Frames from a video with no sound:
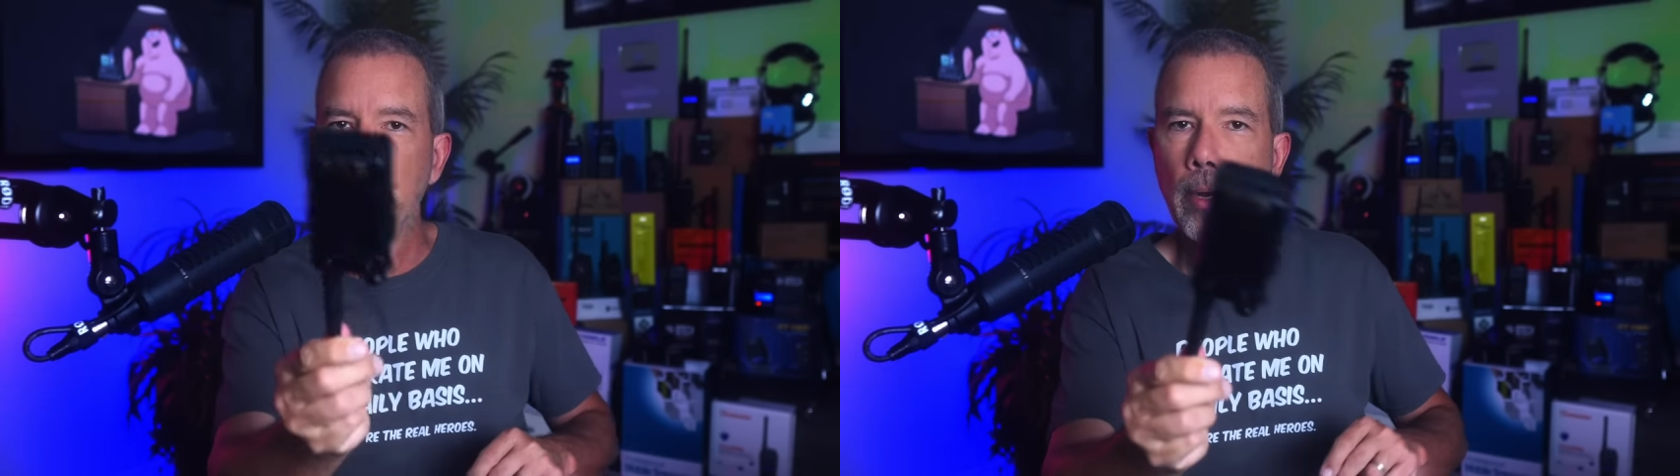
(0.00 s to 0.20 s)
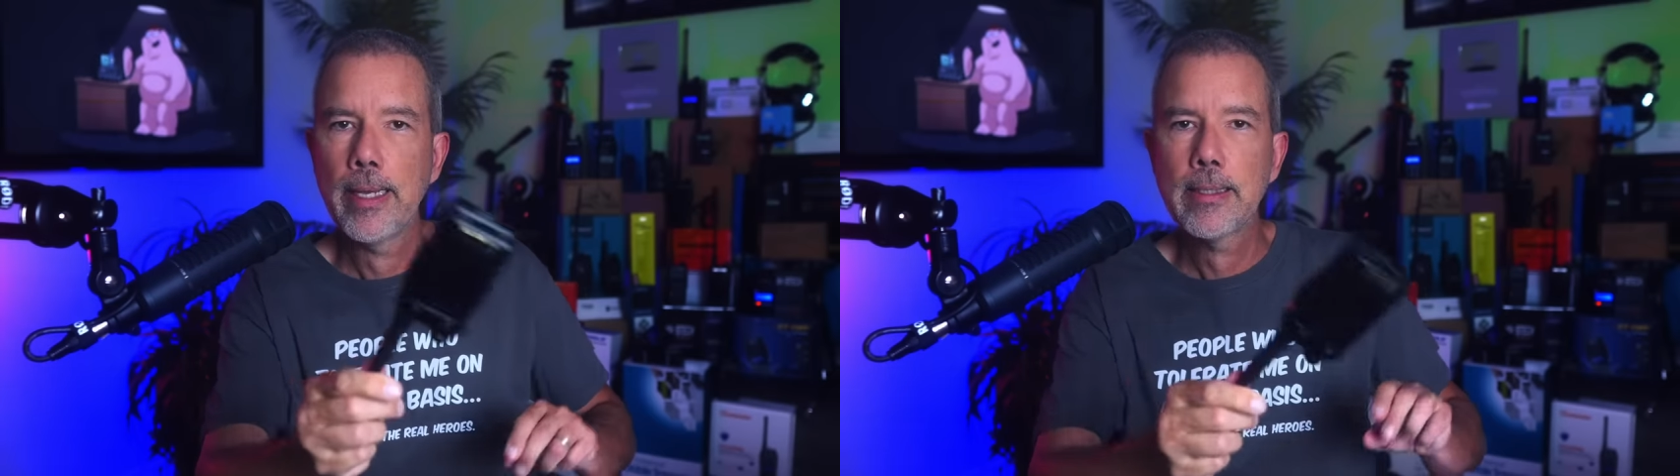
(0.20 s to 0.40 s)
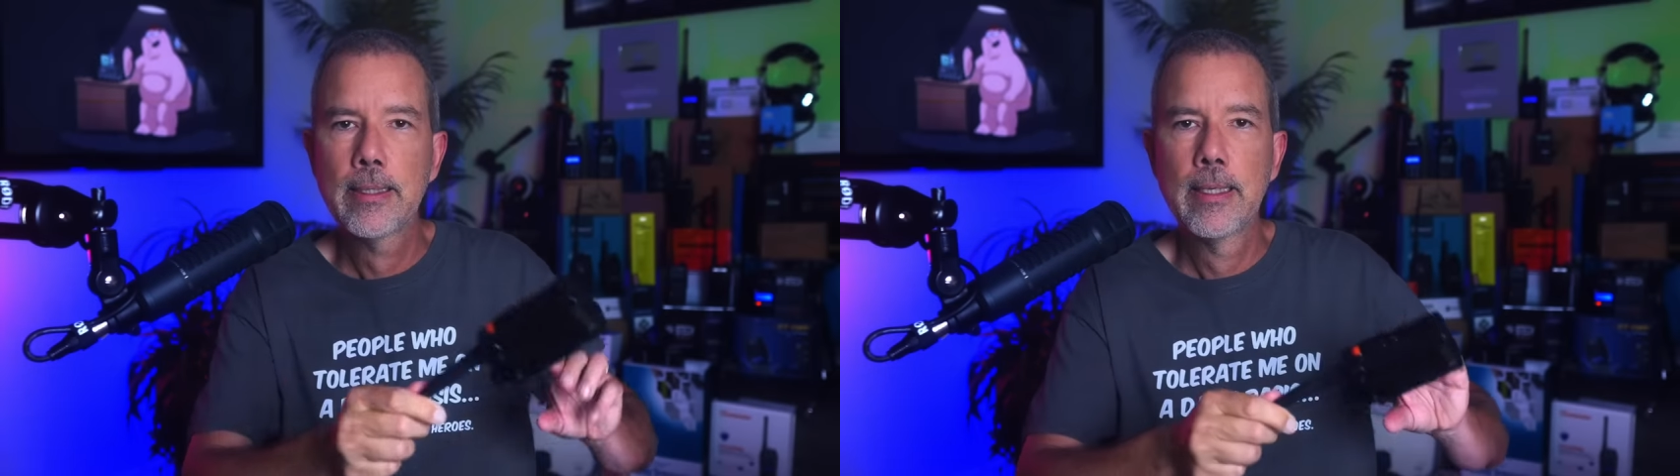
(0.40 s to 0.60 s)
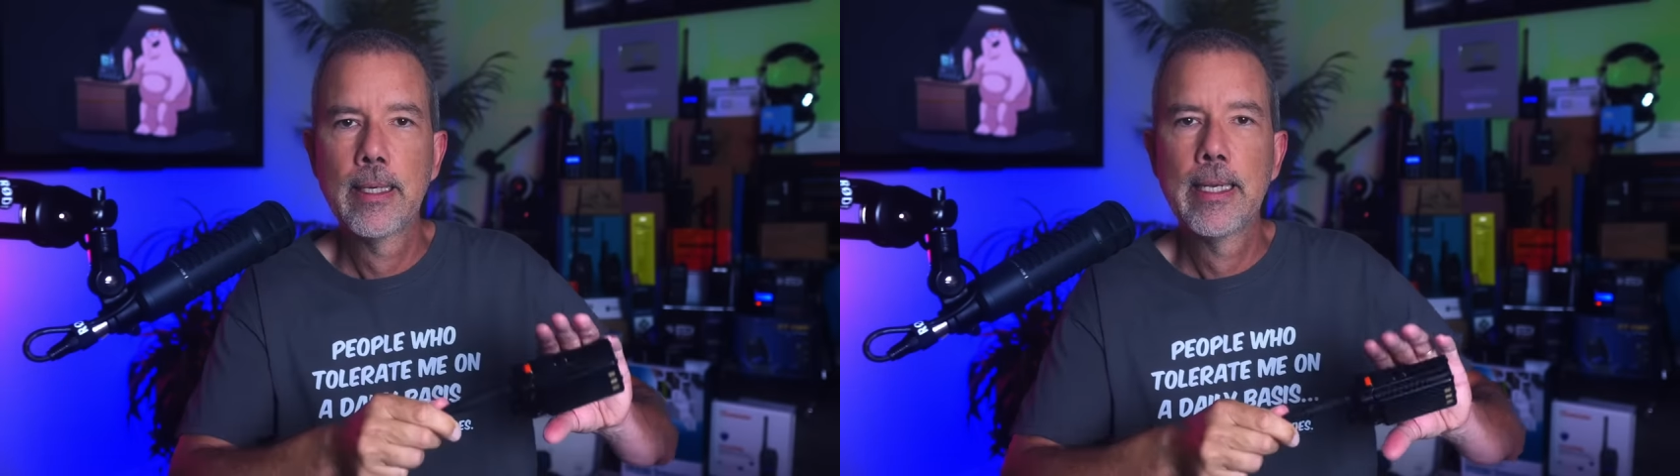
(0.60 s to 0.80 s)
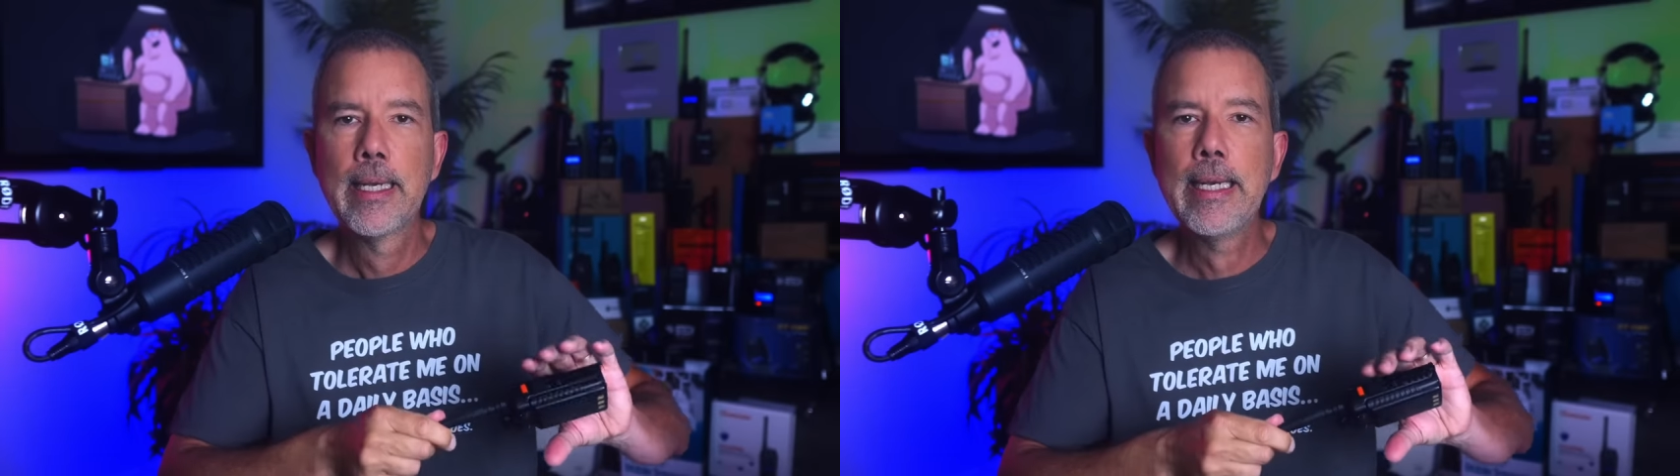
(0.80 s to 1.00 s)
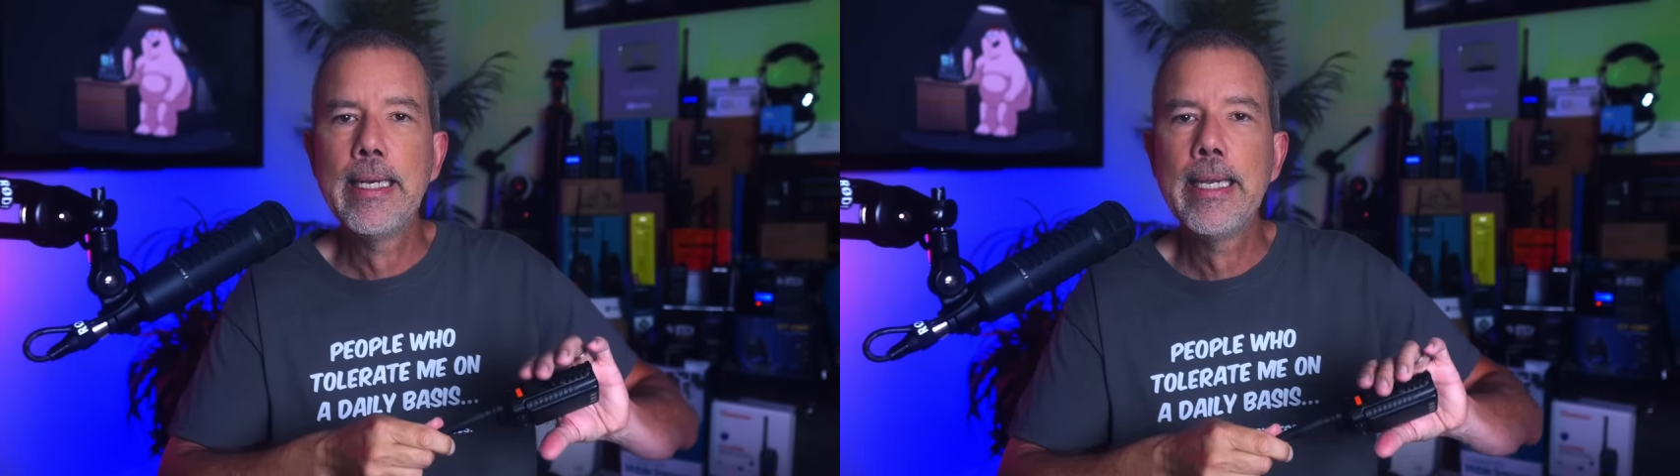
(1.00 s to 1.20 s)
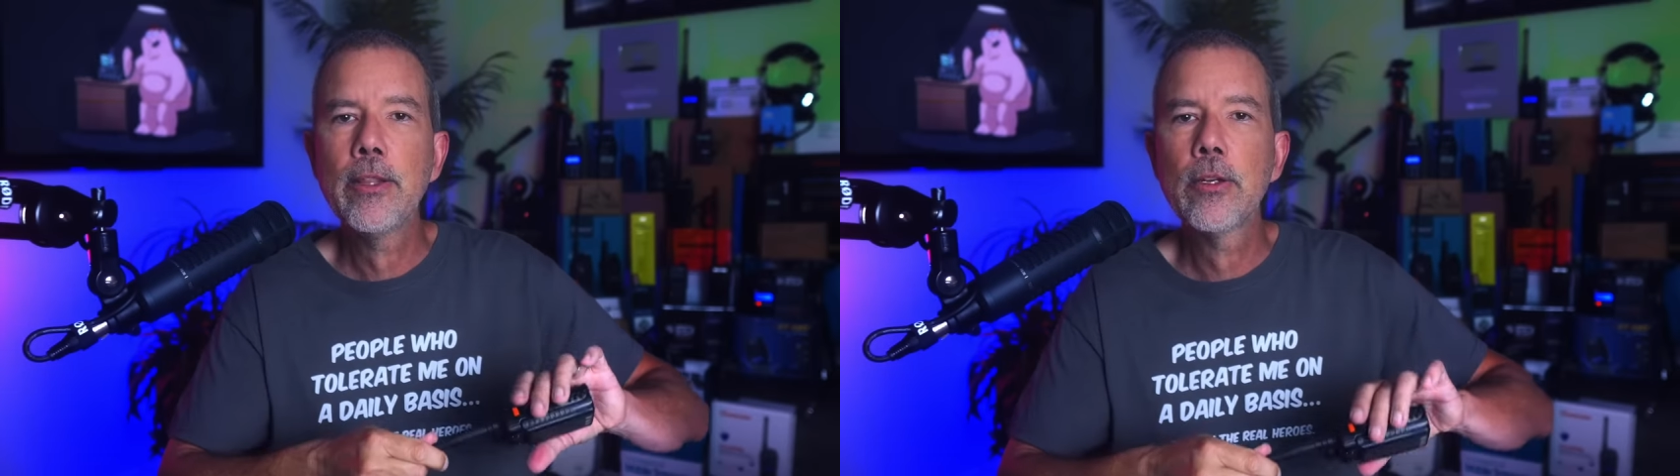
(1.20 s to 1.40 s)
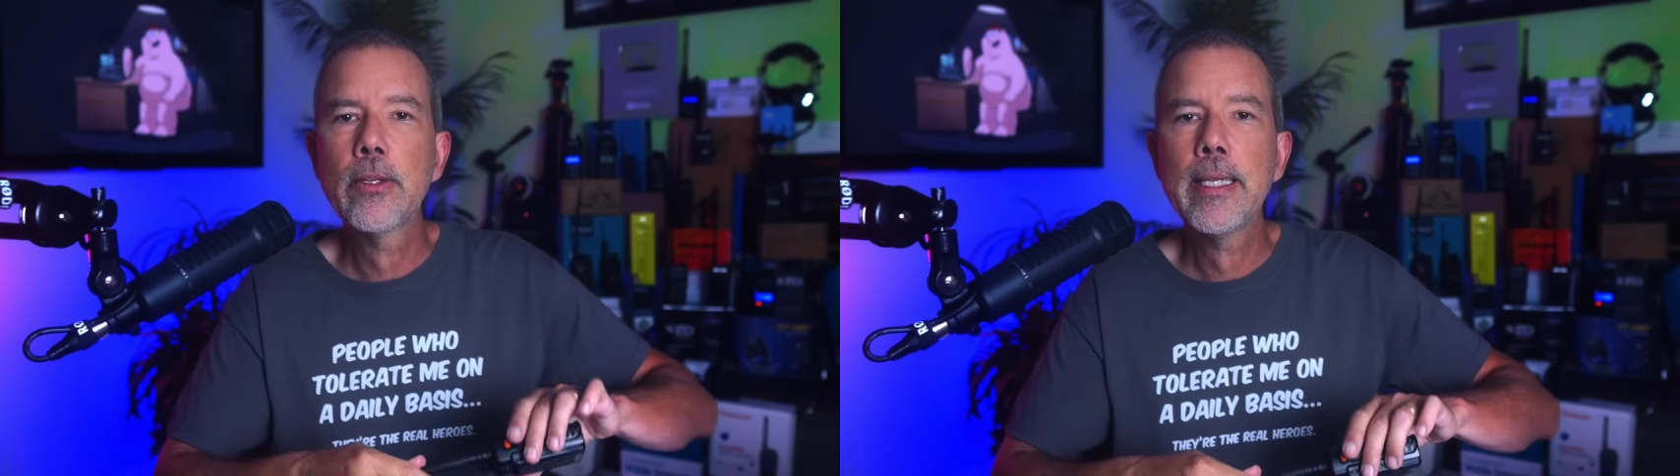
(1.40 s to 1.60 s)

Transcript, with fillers: but neither